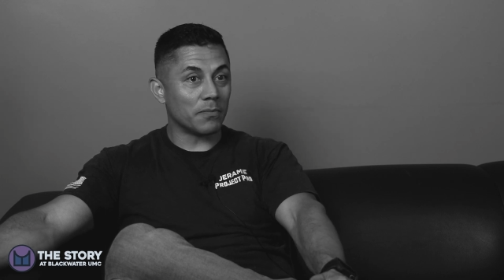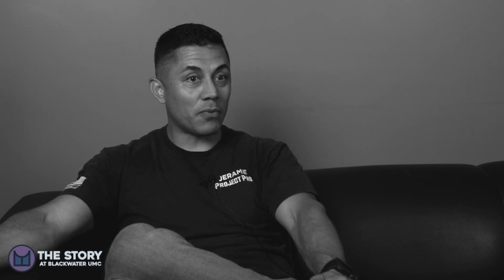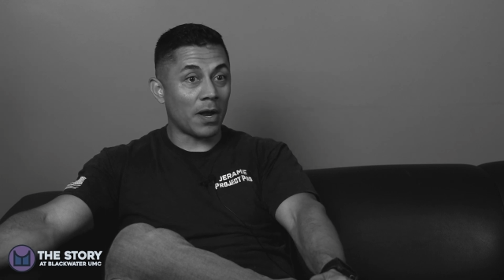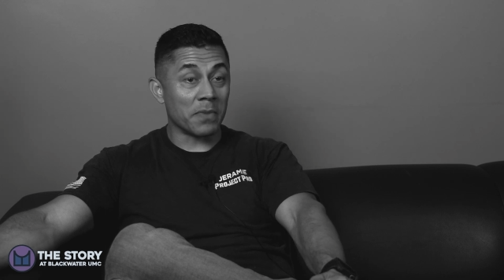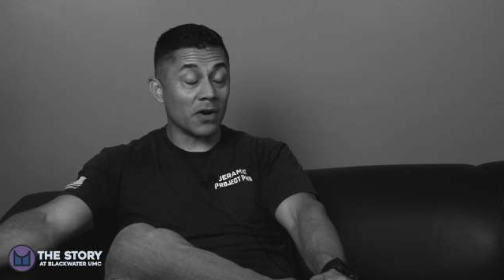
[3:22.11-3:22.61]

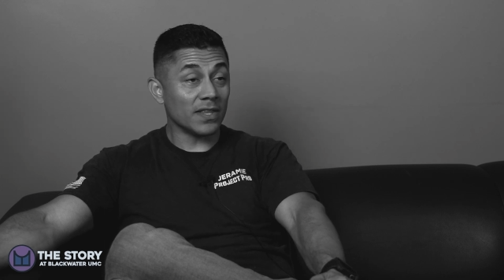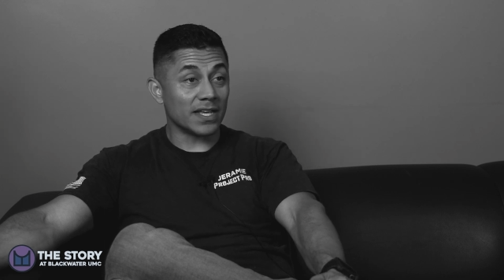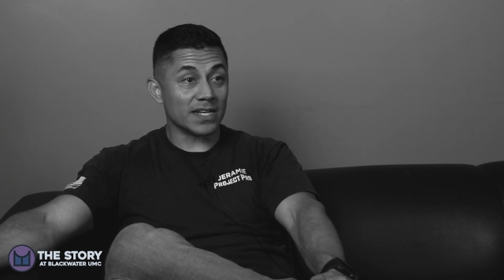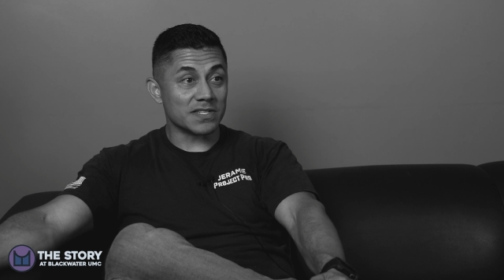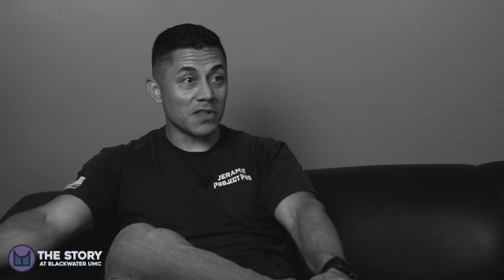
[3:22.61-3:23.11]
primarily
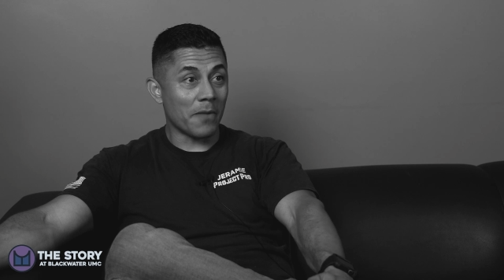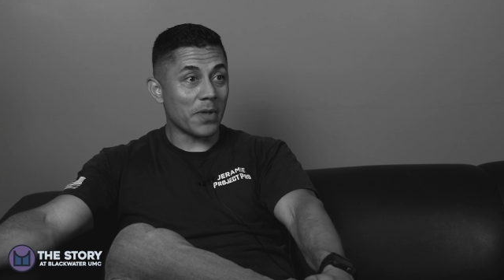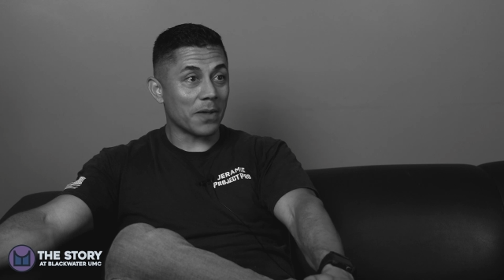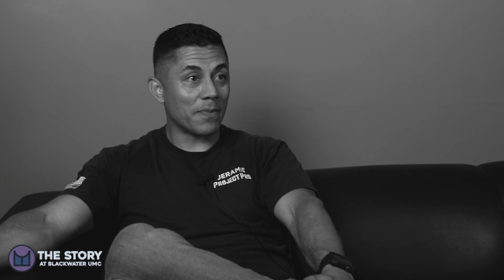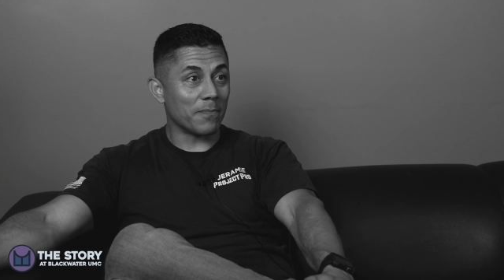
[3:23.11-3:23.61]
an
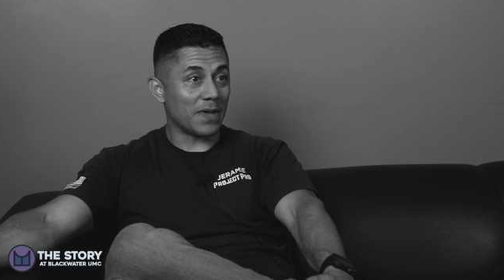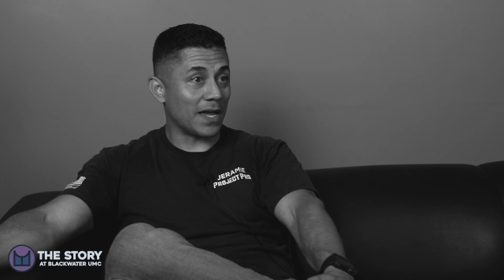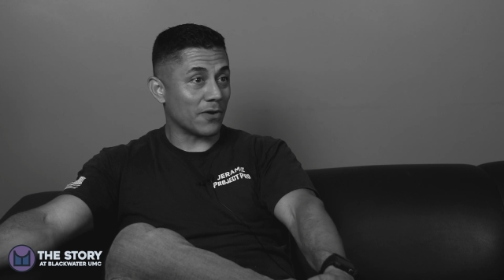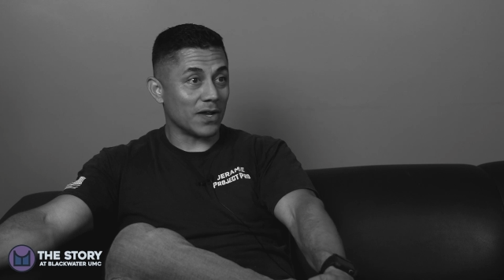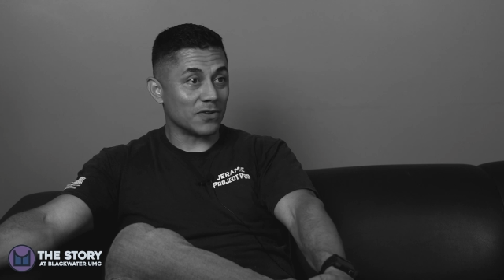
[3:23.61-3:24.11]
Islamic
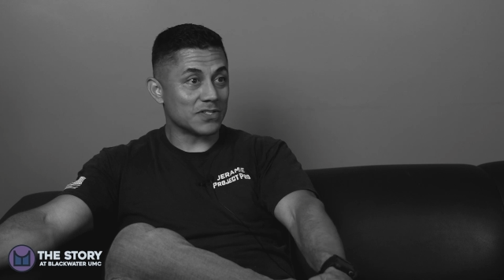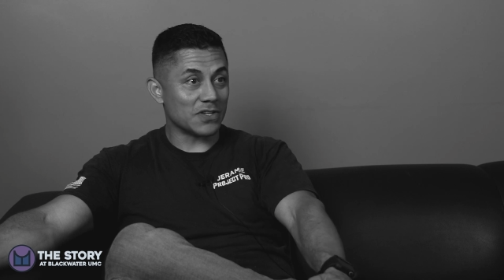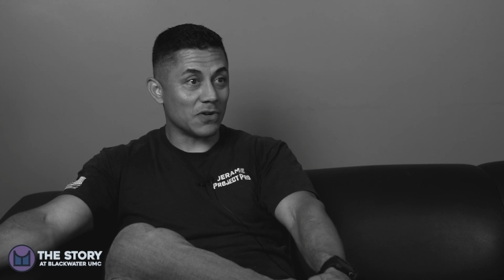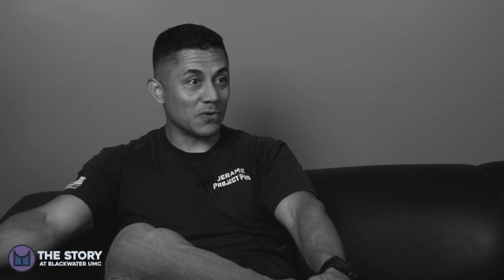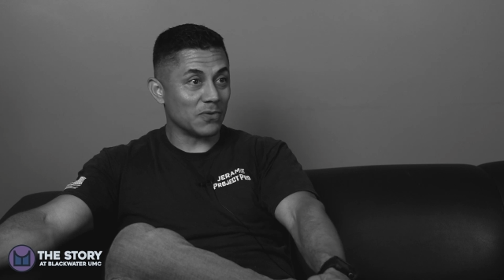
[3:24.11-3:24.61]
background.
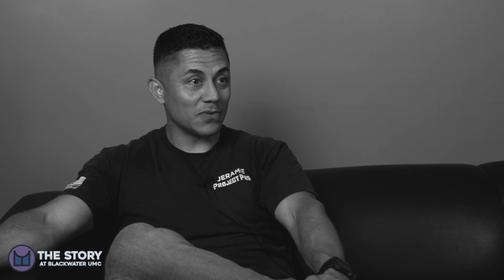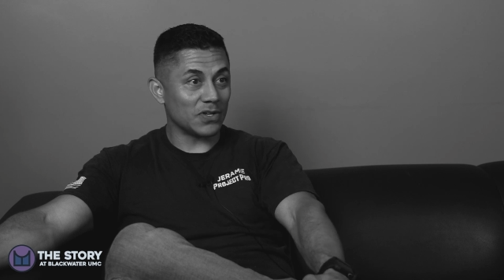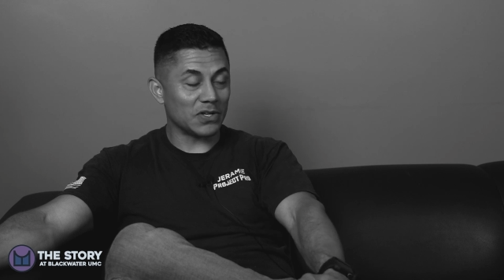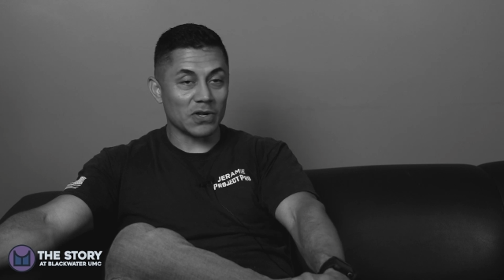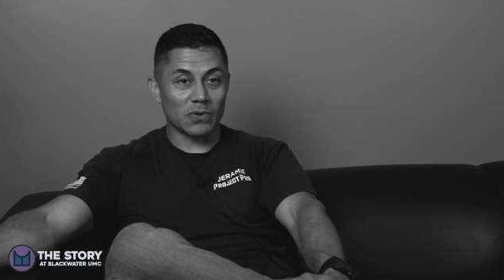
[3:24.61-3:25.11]
So,
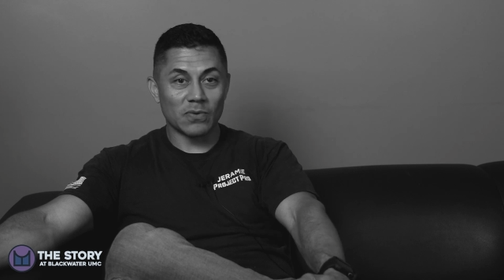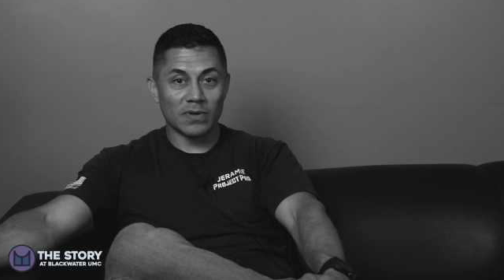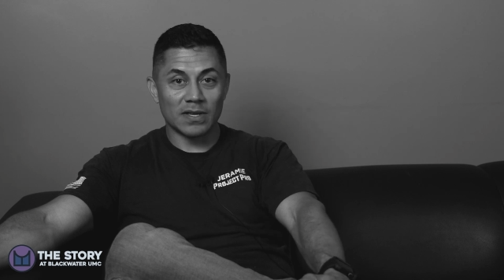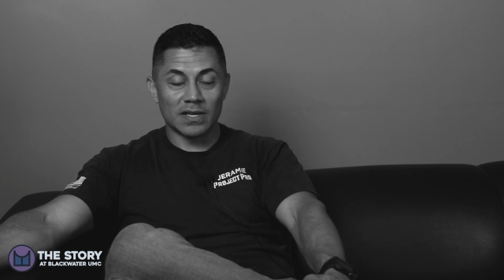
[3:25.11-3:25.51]
you know,